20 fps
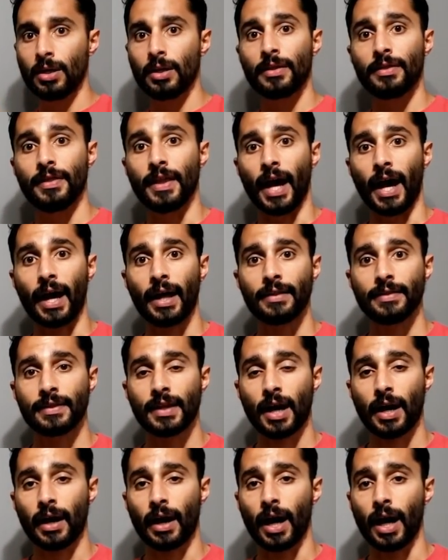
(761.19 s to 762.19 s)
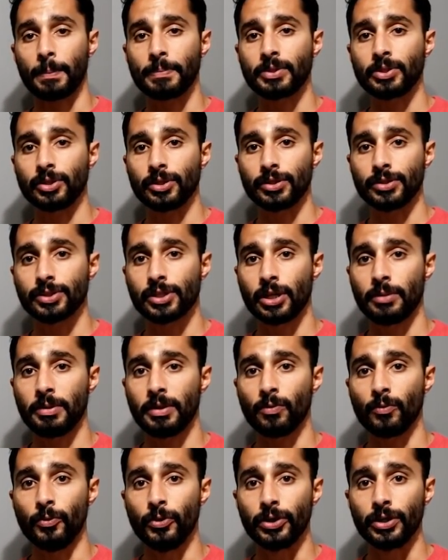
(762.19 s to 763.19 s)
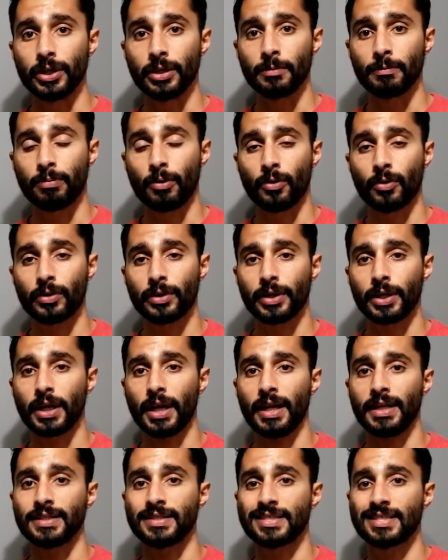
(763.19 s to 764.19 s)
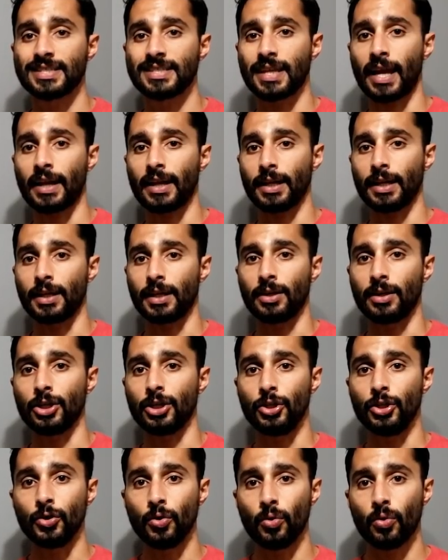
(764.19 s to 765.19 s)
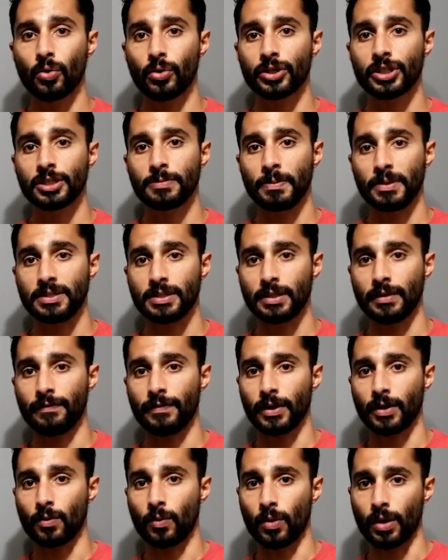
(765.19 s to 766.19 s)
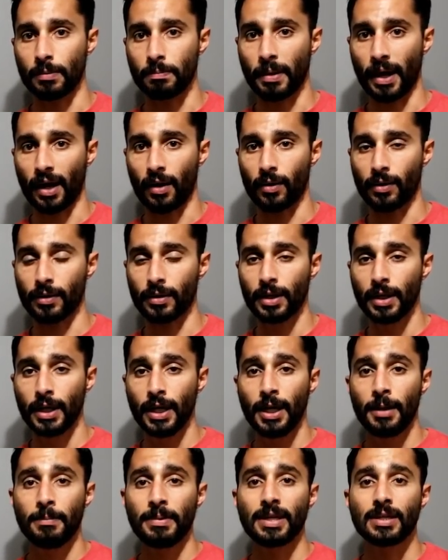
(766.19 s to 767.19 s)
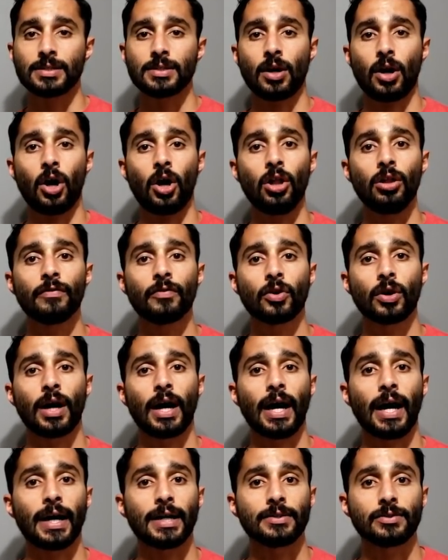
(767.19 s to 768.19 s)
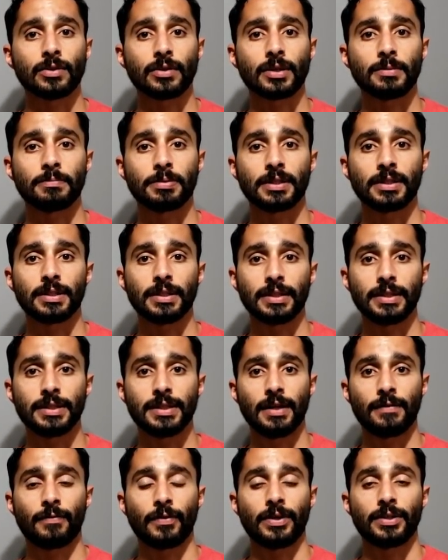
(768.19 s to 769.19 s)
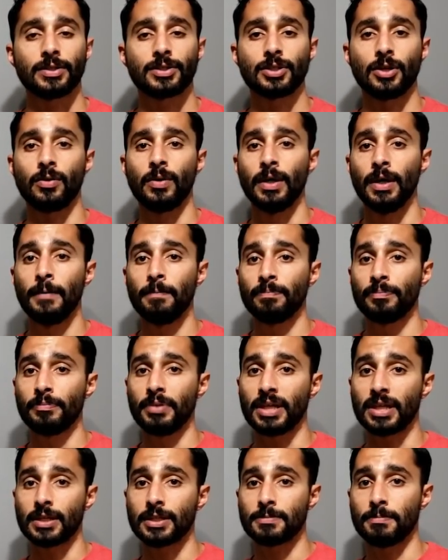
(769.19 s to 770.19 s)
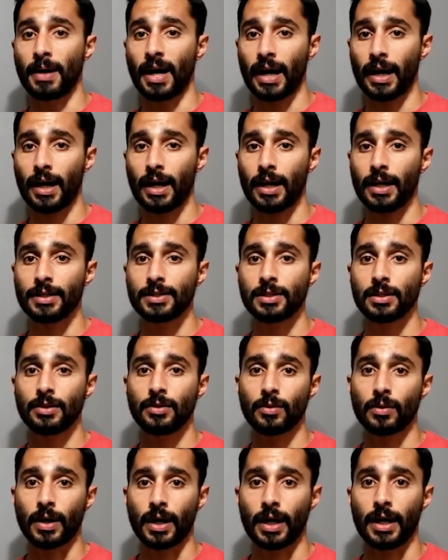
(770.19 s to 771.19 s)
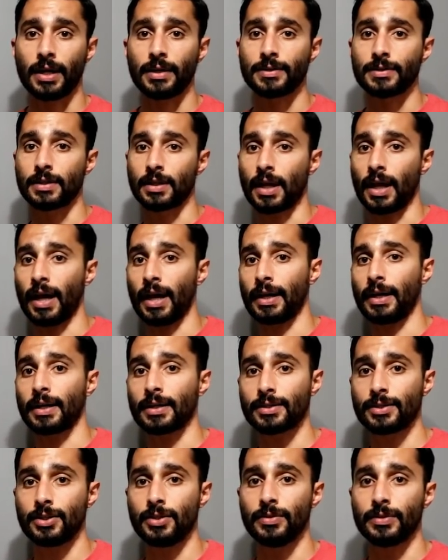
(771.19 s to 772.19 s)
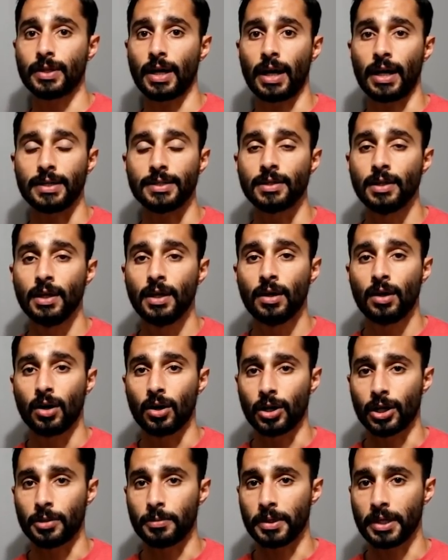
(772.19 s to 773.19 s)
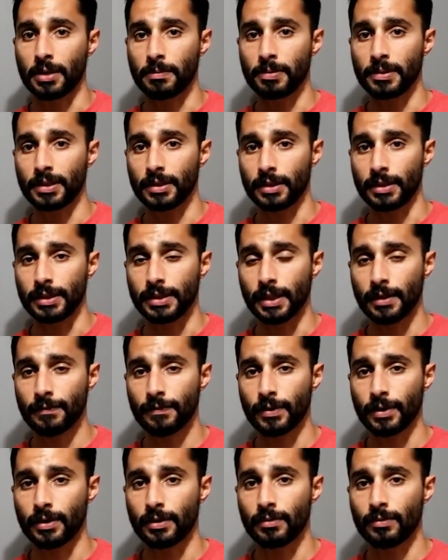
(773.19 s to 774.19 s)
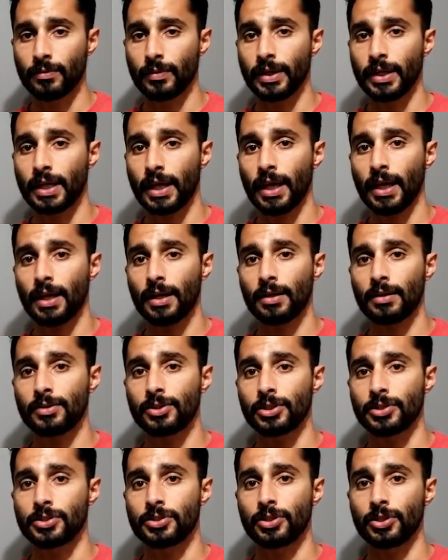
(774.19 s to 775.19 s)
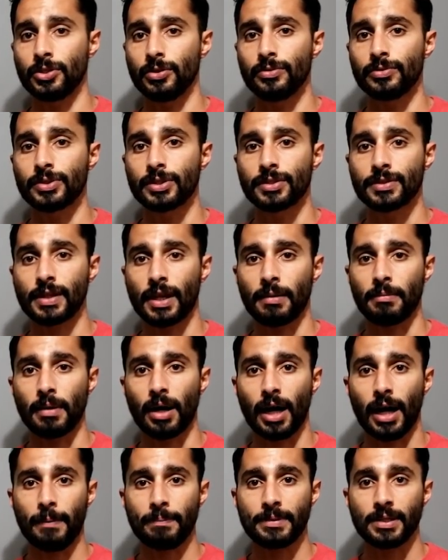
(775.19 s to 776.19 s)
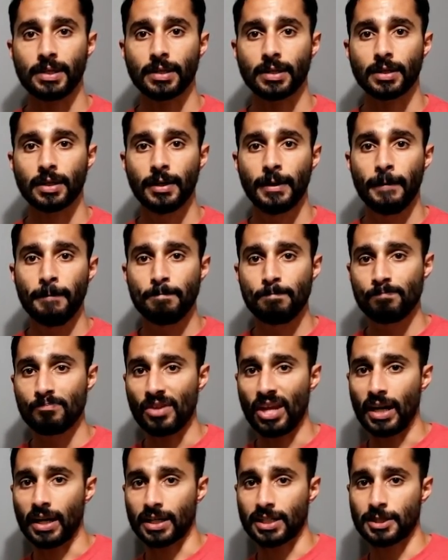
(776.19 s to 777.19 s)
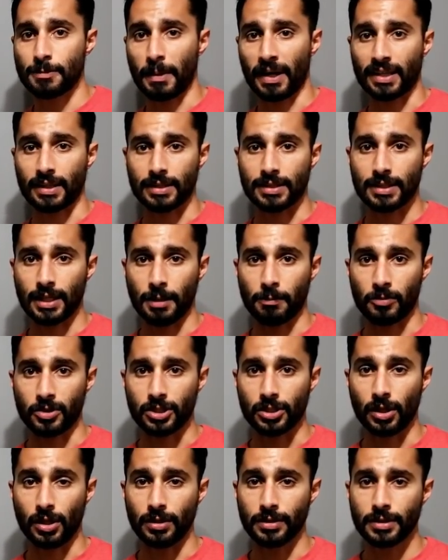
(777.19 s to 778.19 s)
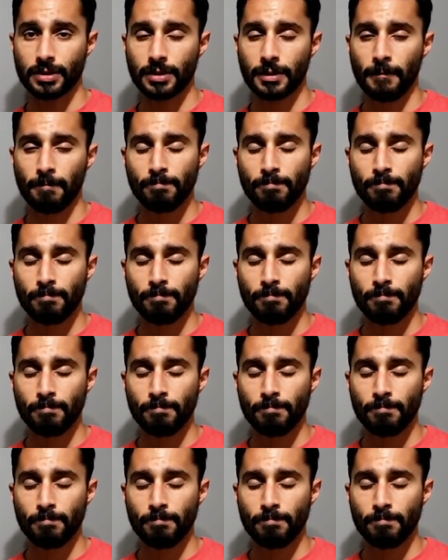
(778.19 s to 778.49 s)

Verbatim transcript: That diopter is going to be really important in setting your specific one power because all of our eyes are completely different. So, because my eyes, your eyes, the guy next to you's eyes are going to be completely different, we can't just use the same optic and expect the same results.